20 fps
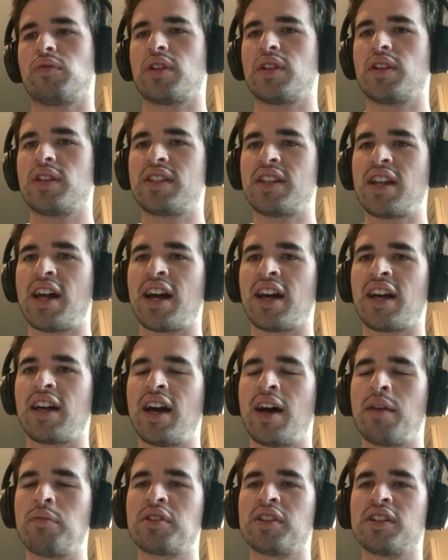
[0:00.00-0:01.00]
stock
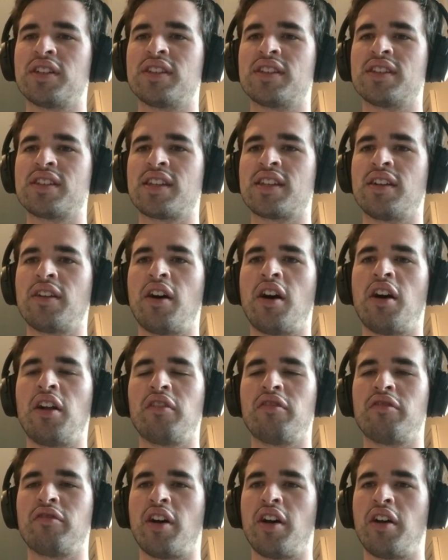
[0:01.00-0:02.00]
options and
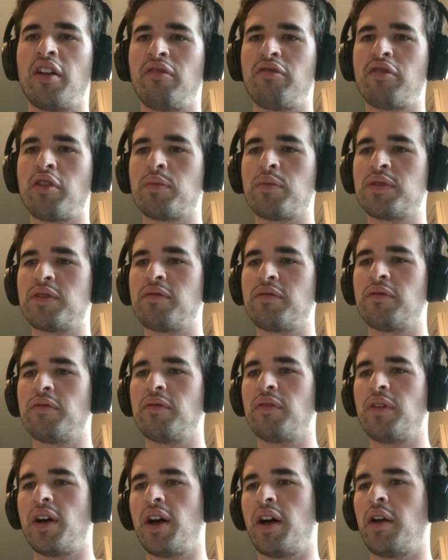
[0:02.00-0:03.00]
all
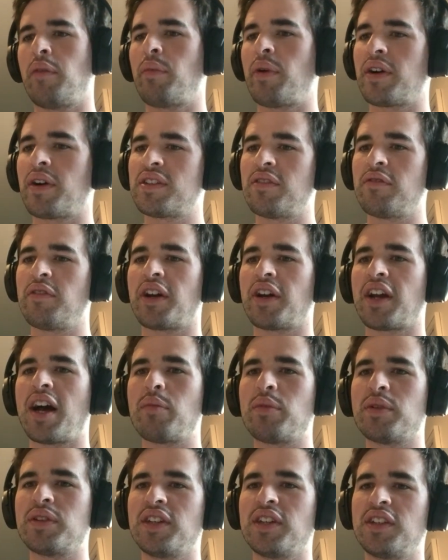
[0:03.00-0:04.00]
parts of your
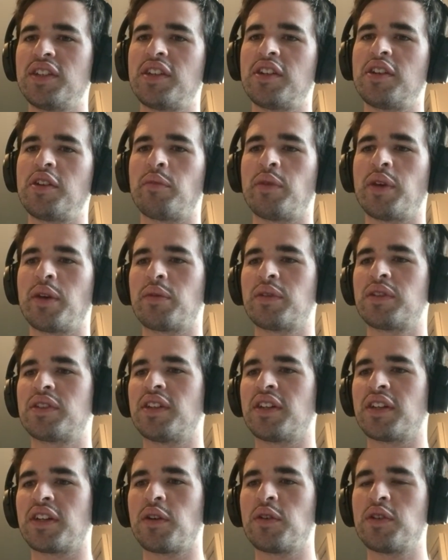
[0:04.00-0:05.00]
compensation. You'll be able to
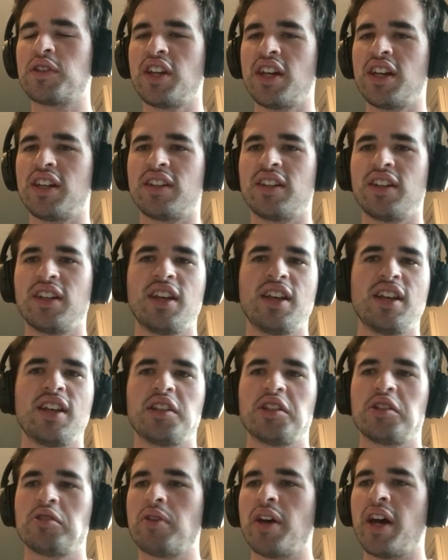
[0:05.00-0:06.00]
negotiate
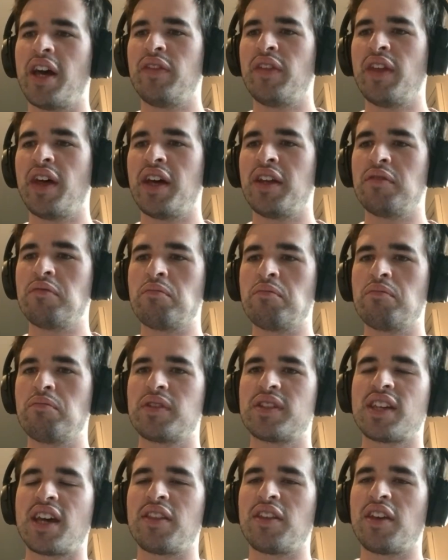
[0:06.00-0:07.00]
and then
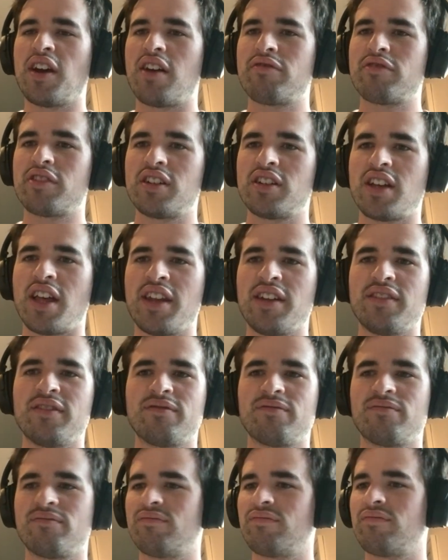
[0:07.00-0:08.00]
sign the offer. And
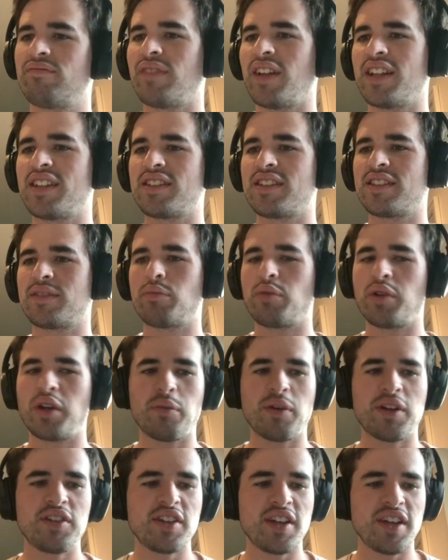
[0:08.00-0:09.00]
that's pretty
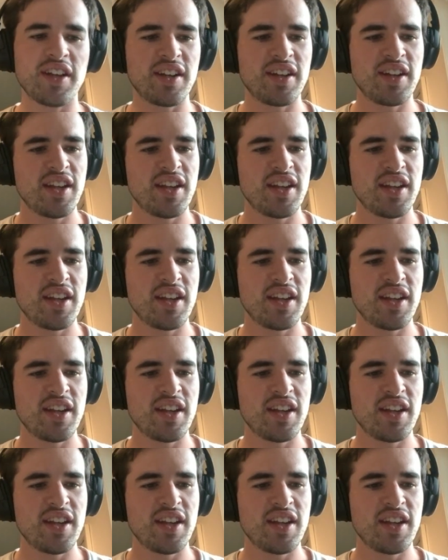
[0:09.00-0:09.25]
much it.